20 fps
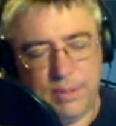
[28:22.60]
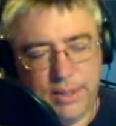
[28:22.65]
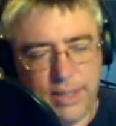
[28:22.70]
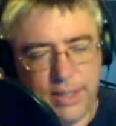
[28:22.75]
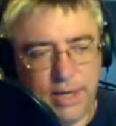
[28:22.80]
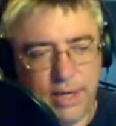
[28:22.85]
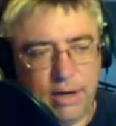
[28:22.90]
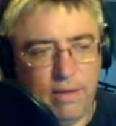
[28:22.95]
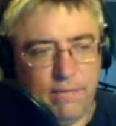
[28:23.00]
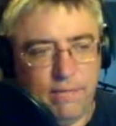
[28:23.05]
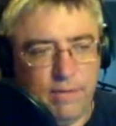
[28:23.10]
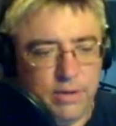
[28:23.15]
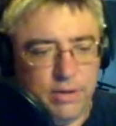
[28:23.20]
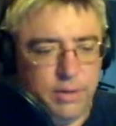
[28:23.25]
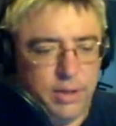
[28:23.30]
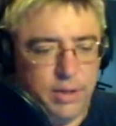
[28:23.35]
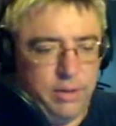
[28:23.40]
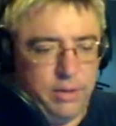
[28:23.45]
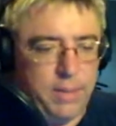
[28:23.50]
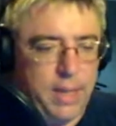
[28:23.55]
that off onto
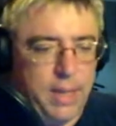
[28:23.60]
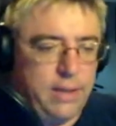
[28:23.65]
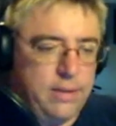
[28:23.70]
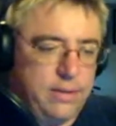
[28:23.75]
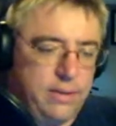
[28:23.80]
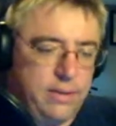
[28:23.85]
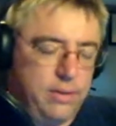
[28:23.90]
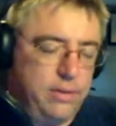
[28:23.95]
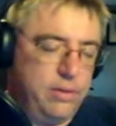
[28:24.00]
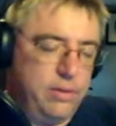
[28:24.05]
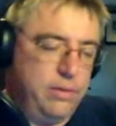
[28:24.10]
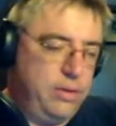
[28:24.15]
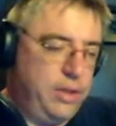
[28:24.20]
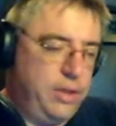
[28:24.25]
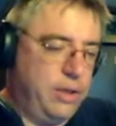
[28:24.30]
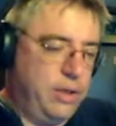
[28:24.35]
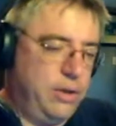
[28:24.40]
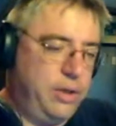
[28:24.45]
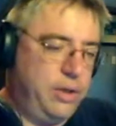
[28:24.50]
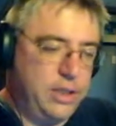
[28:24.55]
another box, or
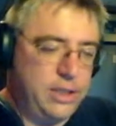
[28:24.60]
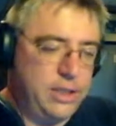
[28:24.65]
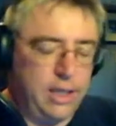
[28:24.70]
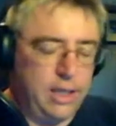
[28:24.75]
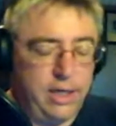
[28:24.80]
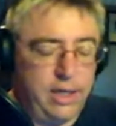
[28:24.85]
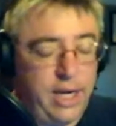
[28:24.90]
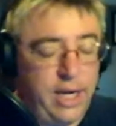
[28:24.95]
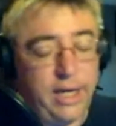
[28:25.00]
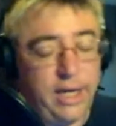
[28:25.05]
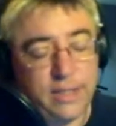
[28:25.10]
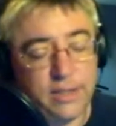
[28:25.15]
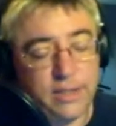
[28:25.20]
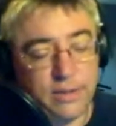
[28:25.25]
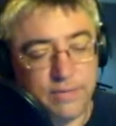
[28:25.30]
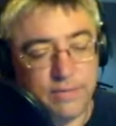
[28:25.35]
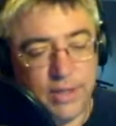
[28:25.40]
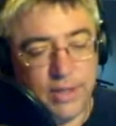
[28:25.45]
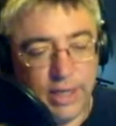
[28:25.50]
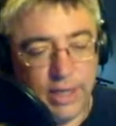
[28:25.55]
you can tell it, hey, it's
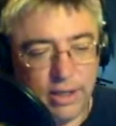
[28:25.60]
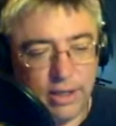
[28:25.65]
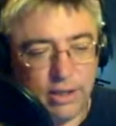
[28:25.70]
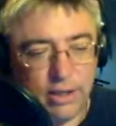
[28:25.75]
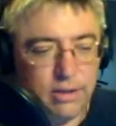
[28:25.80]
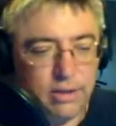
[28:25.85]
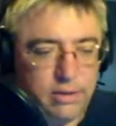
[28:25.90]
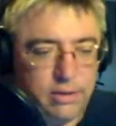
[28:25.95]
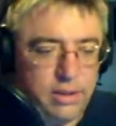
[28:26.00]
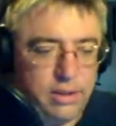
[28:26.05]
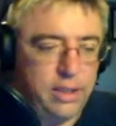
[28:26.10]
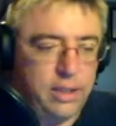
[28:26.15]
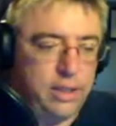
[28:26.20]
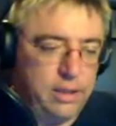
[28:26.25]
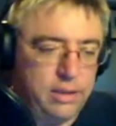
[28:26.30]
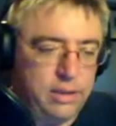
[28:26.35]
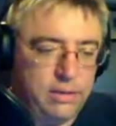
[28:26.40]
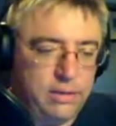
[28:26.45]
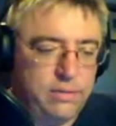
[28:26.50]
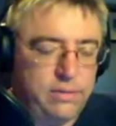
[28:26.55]
over here, and then
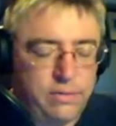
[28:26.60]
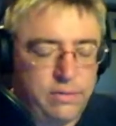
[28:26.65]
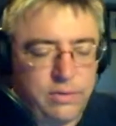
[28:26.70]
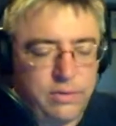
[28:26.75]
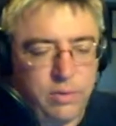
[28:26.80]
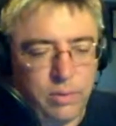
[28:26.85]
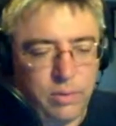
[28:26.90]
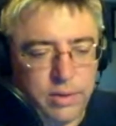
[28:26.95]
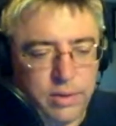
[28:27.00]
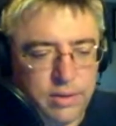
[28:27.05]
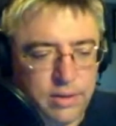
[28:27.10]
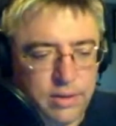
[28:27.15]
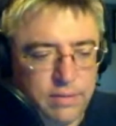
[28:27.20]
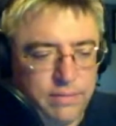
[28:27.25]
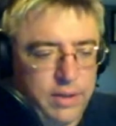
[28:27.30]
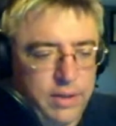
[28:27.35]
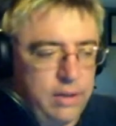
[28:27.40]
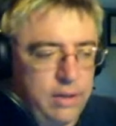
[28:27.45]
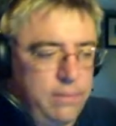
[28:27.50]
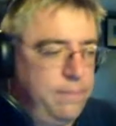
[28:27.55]
it'll store the stuff
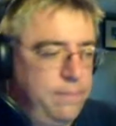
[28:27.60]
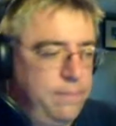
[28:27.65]
there.